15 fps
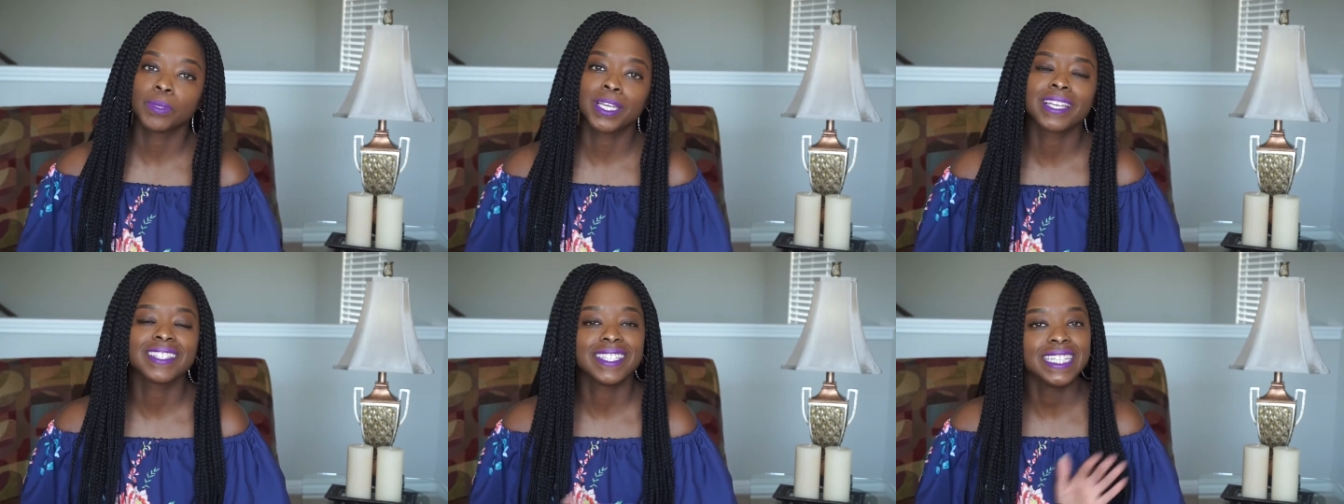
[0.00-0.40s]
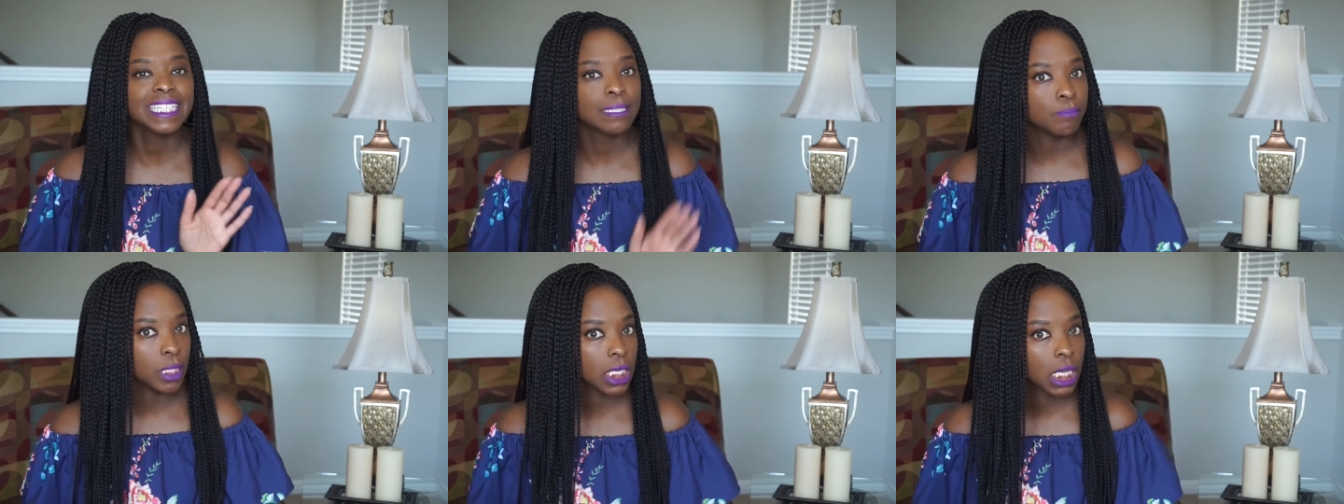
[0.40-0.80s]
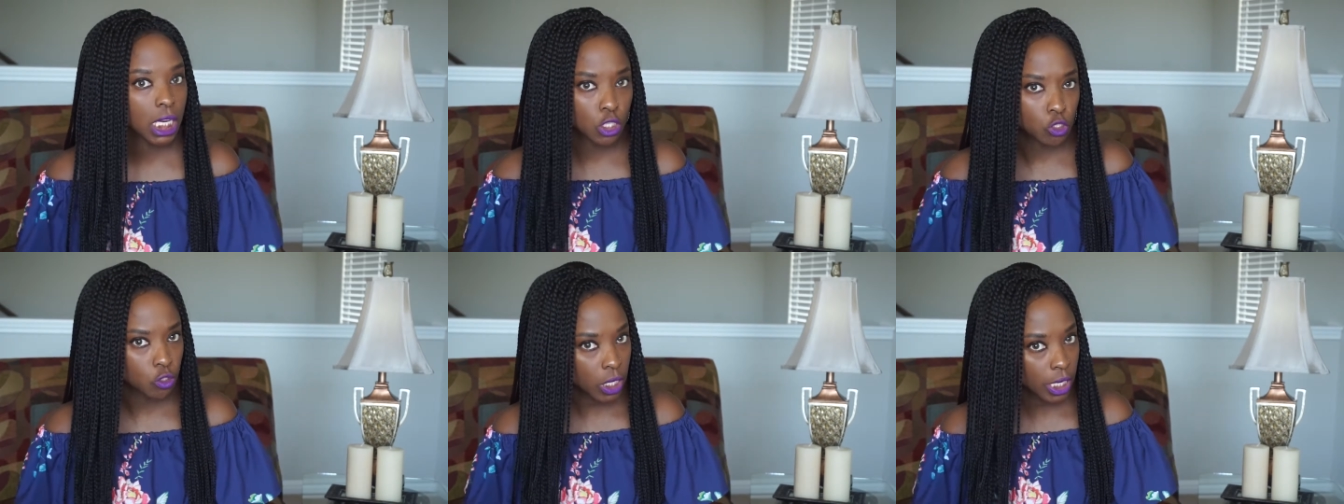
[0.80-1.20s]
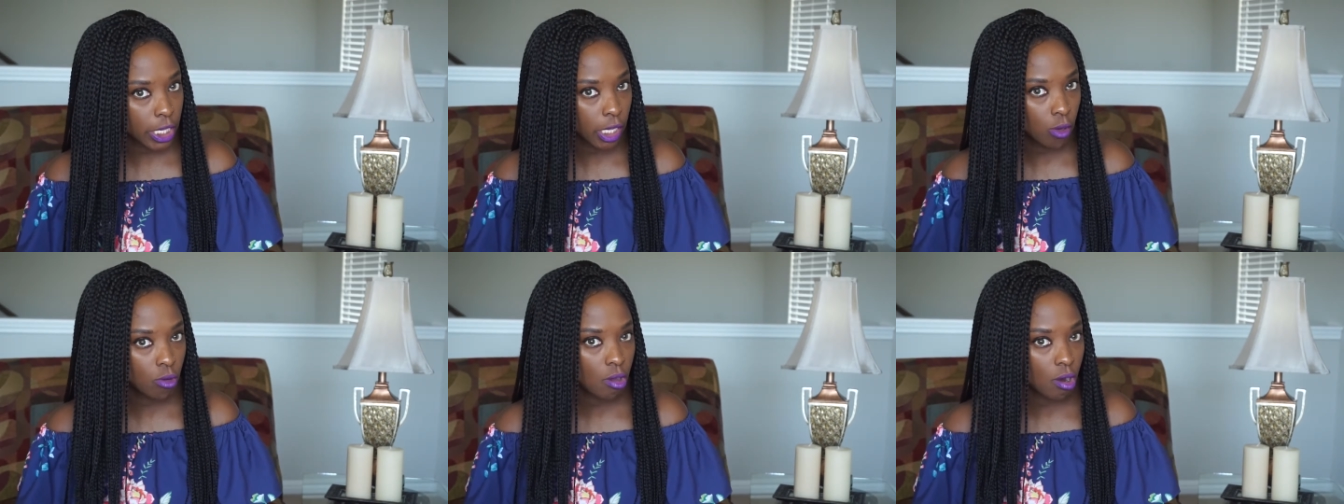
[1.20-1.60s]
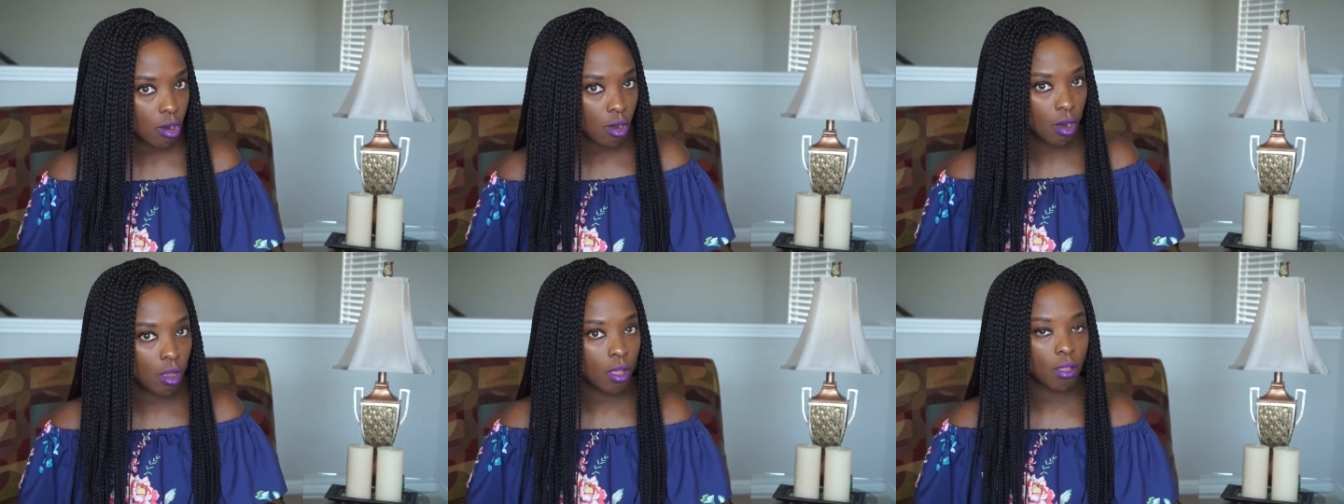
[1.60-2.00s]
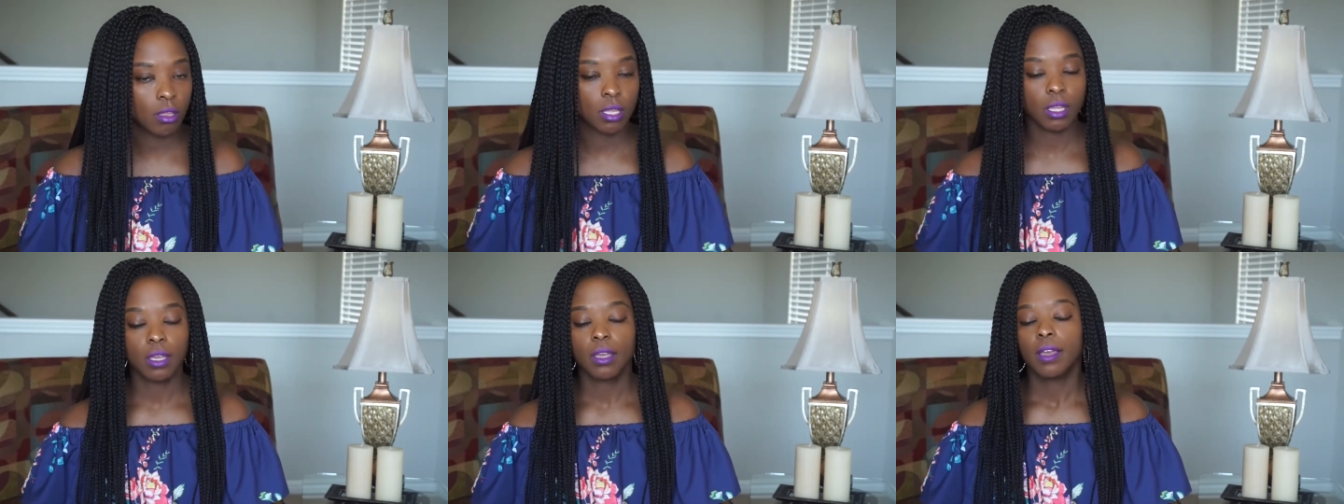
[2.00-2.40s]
because these men can trick you, girl.